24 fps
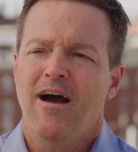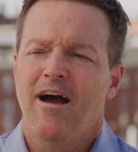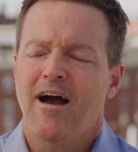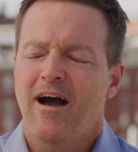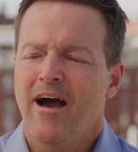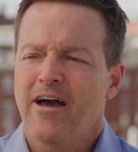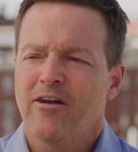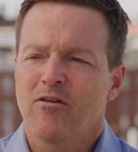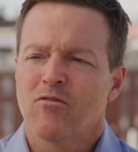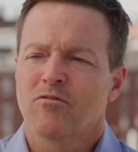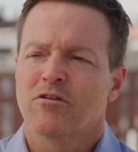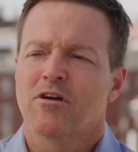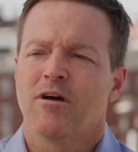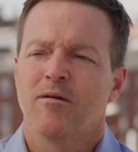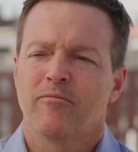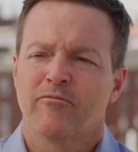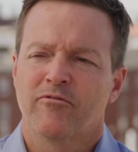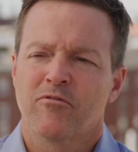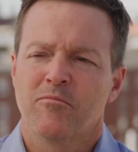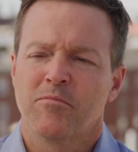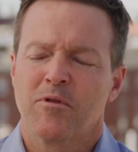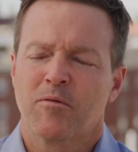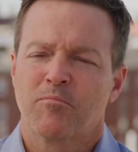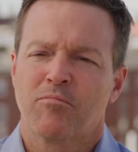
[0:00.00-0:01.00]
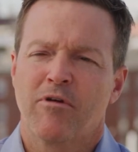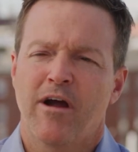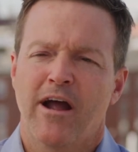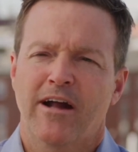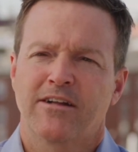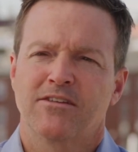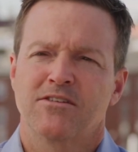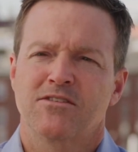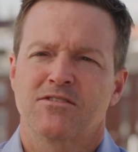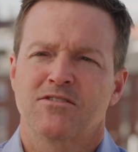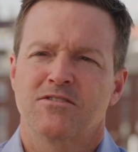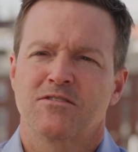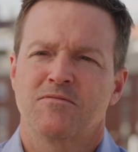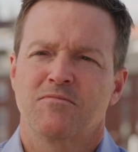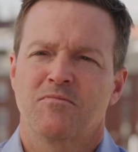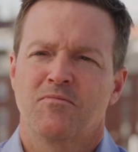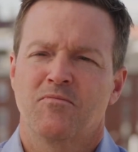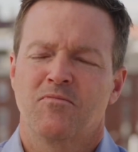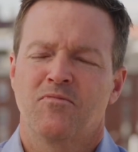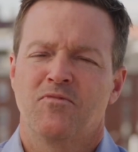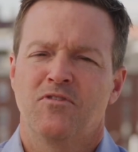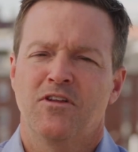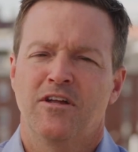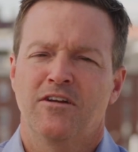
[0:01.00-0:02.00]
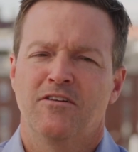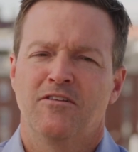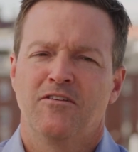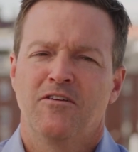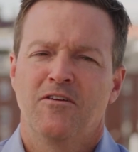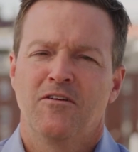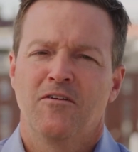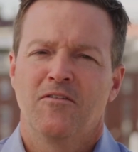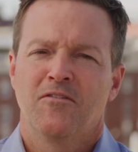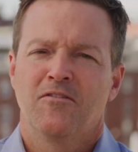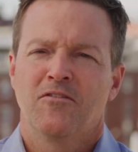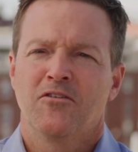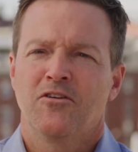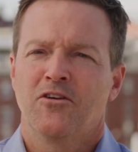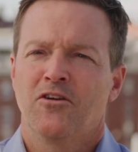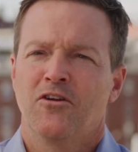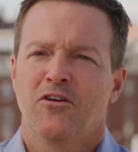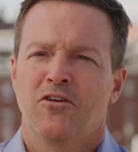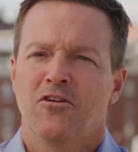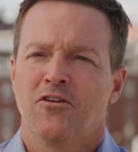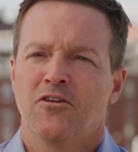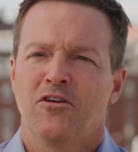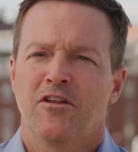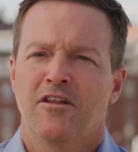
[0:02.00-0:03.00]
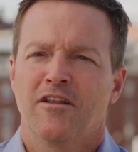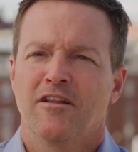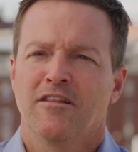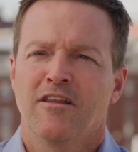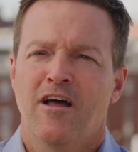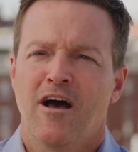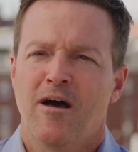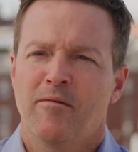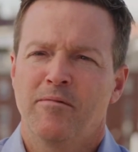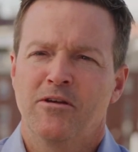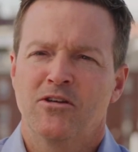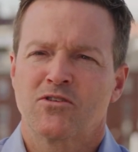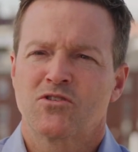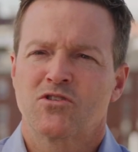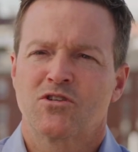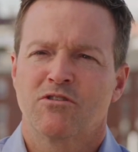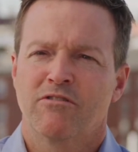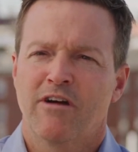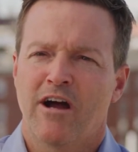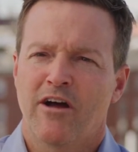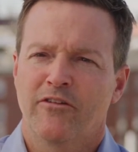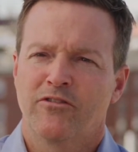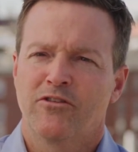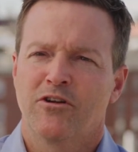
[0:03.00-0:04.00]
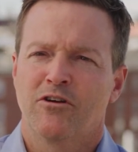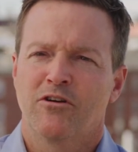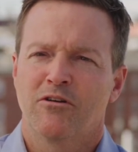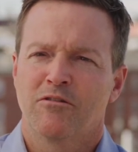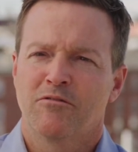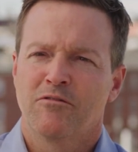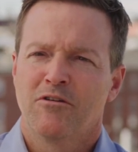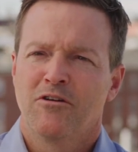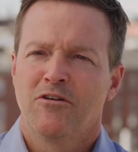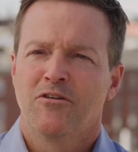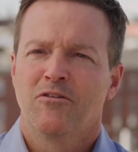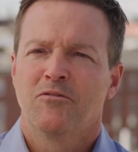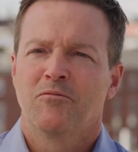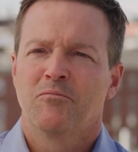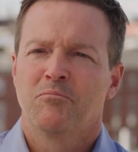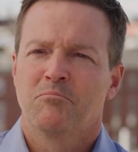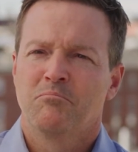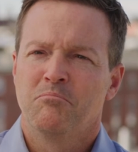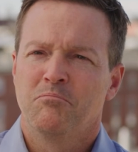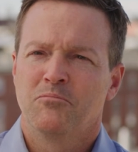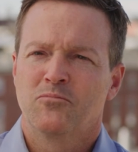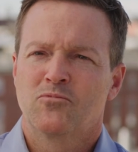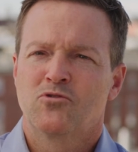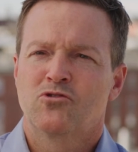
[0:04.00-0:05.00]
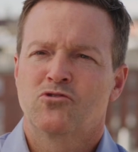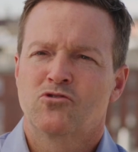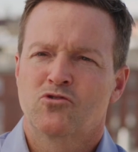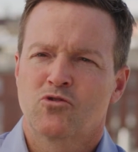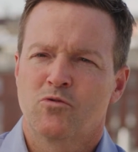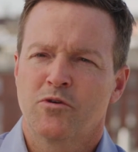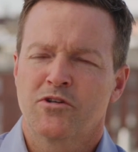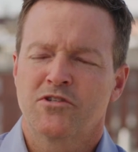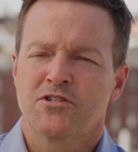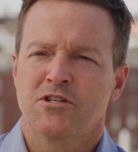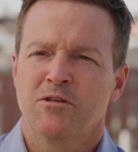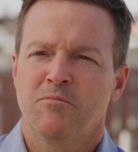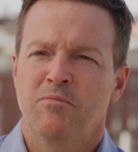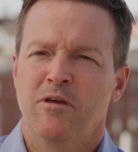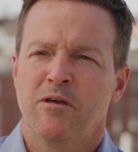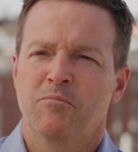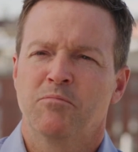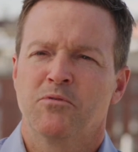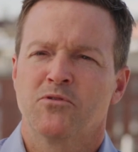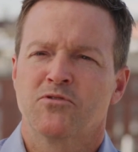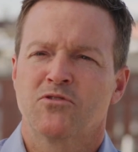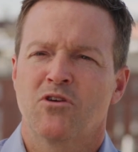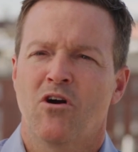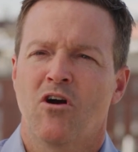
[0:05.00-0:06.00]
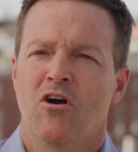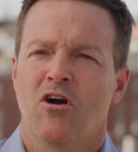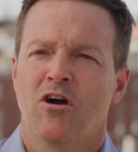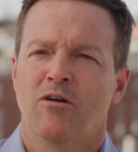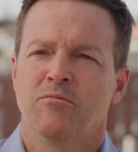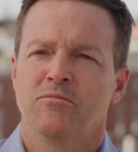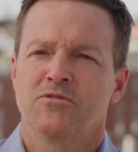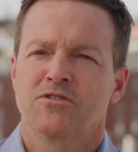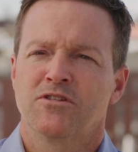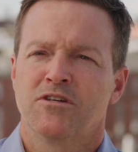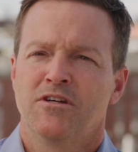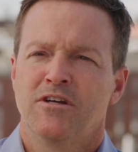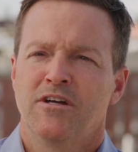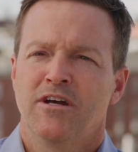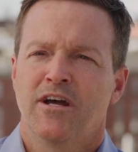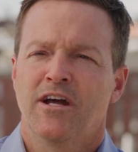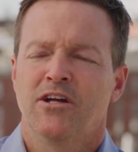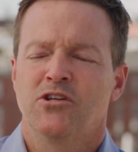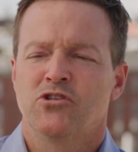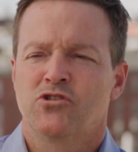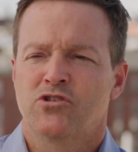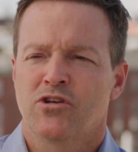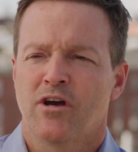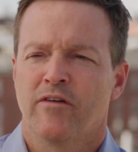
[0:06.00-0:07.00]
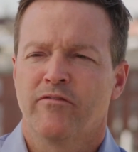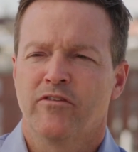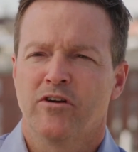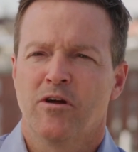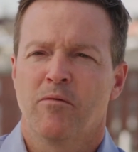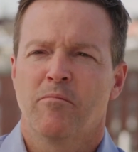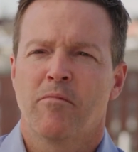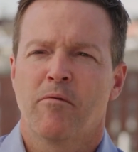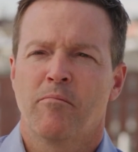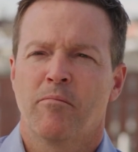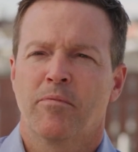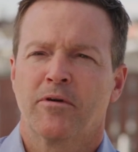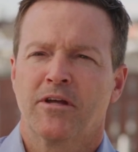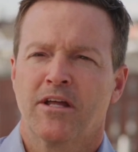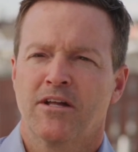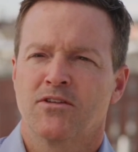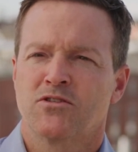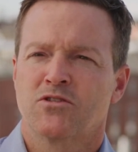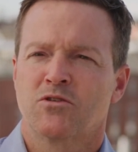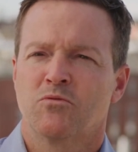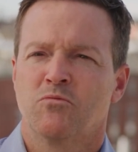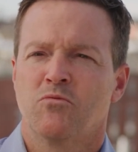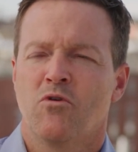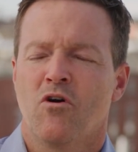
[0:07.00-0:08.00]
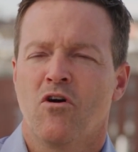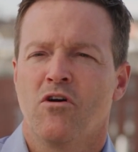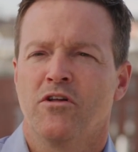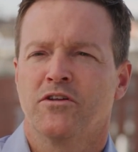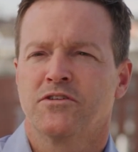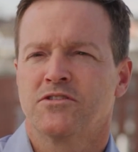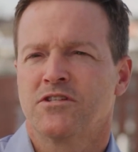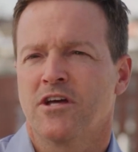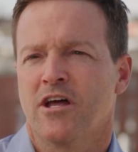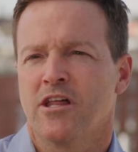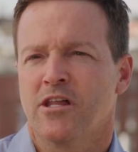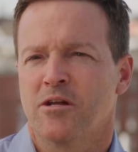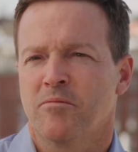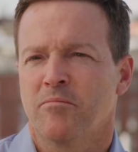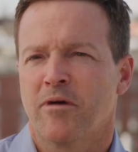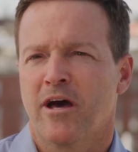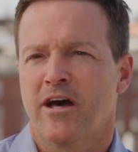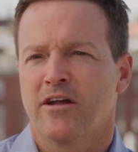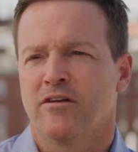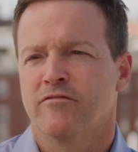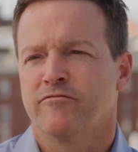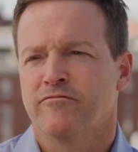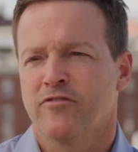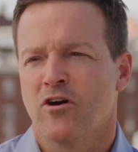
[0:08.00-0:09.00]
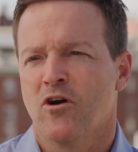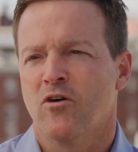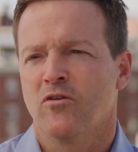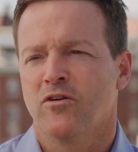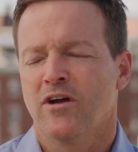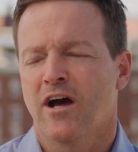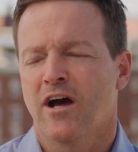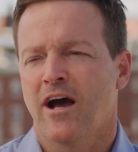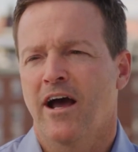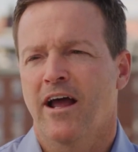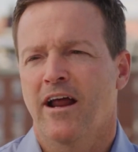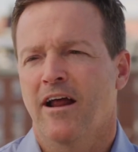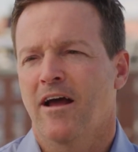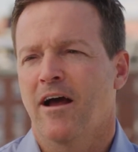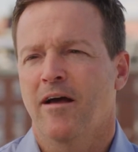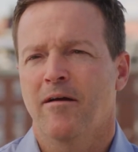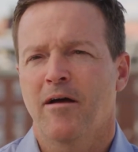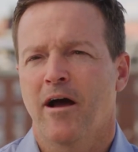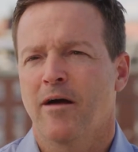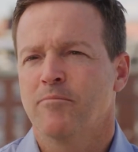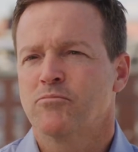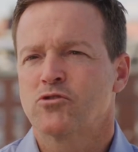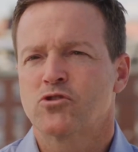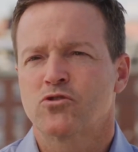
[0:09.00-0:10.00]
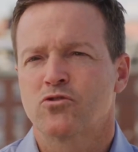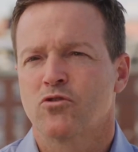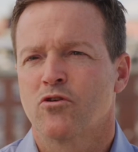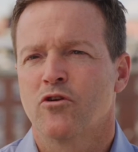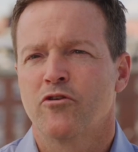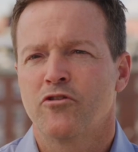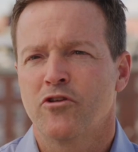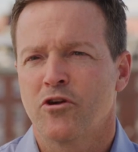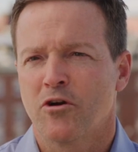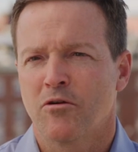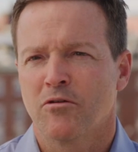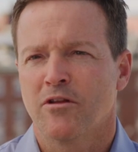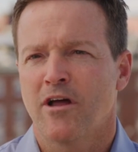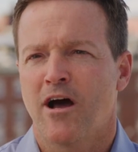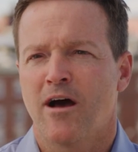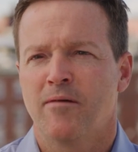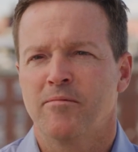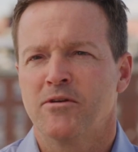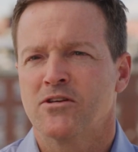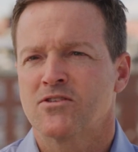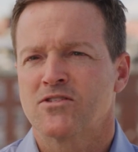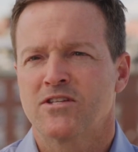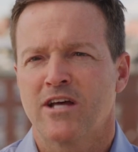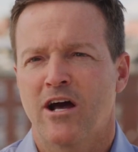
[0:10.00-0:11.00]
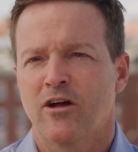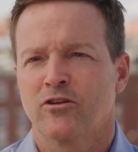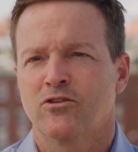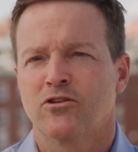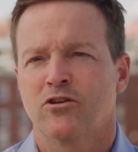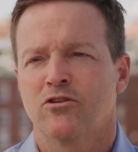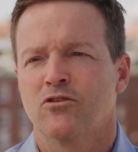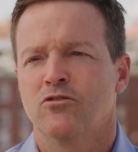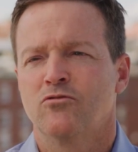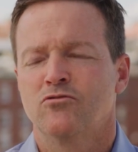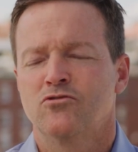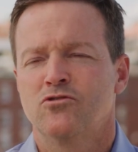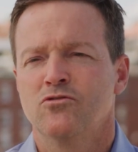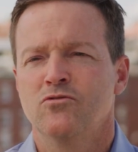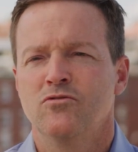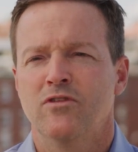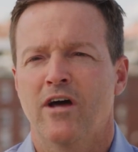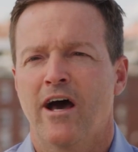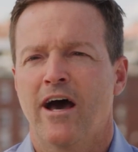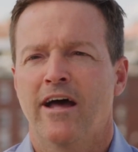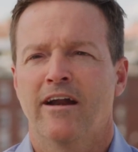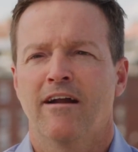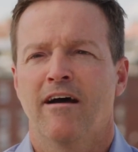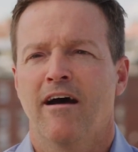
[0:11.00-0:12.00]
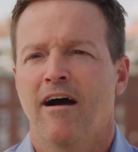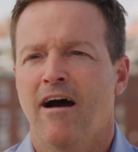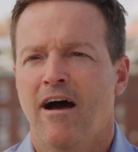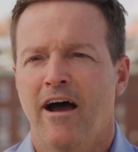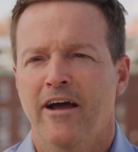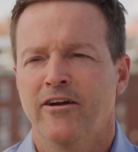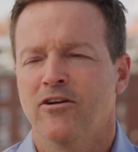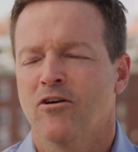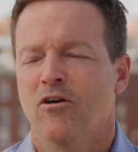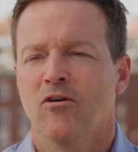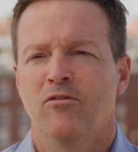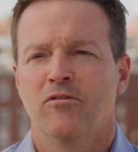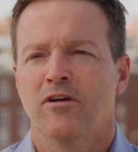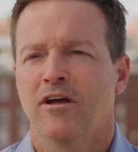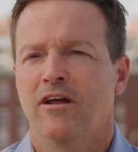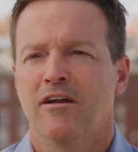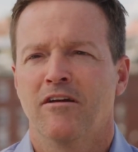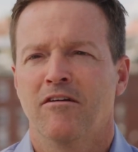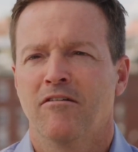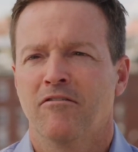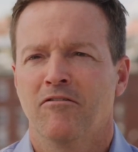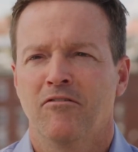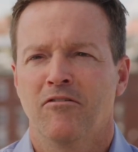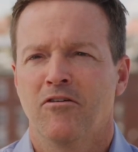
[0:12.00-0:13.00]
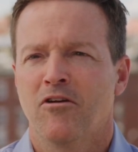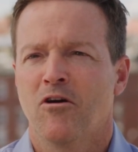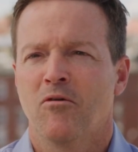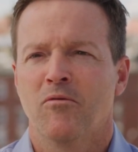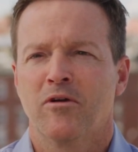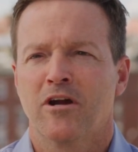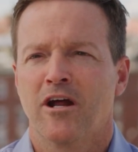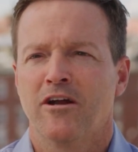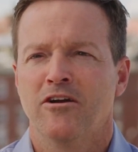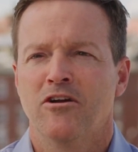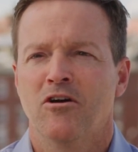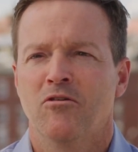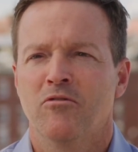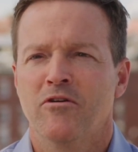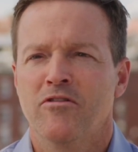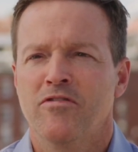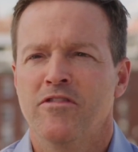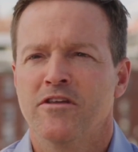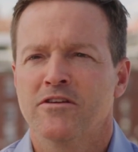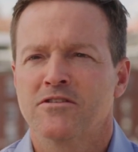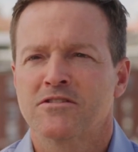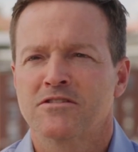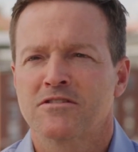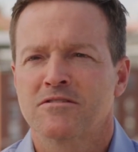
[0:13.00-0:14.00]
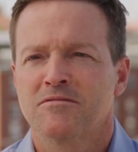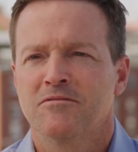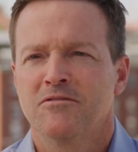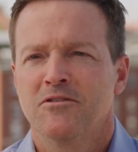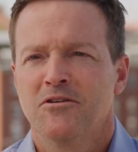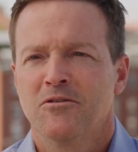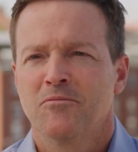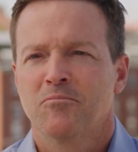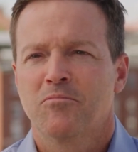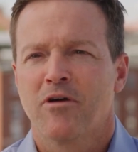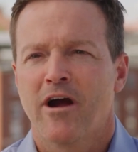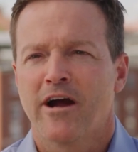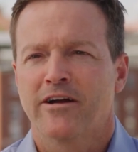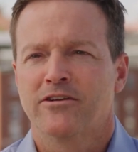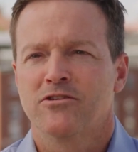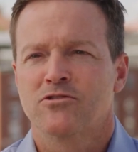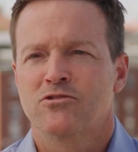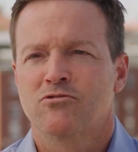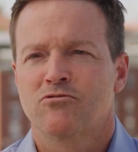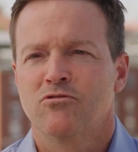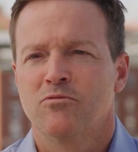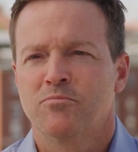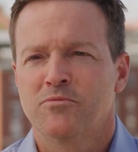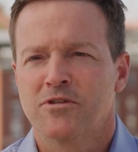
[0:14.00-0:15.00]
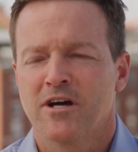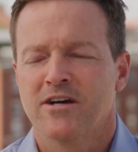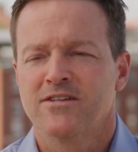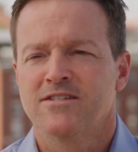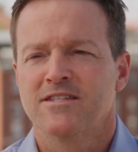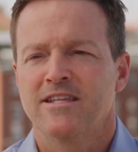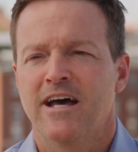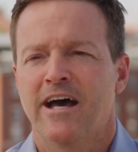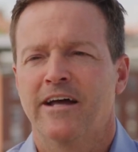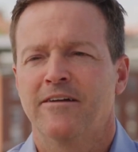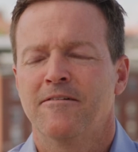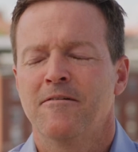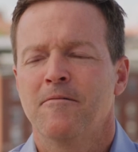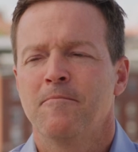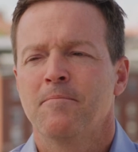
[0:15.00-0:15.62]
I don't come from the practice that lobbyists are out there twisting people's arms and shoving them up against a wall and telling them how to vote. I'm sure there are lobbyists out there who do that. I don't, and no one I know in this practice group does that.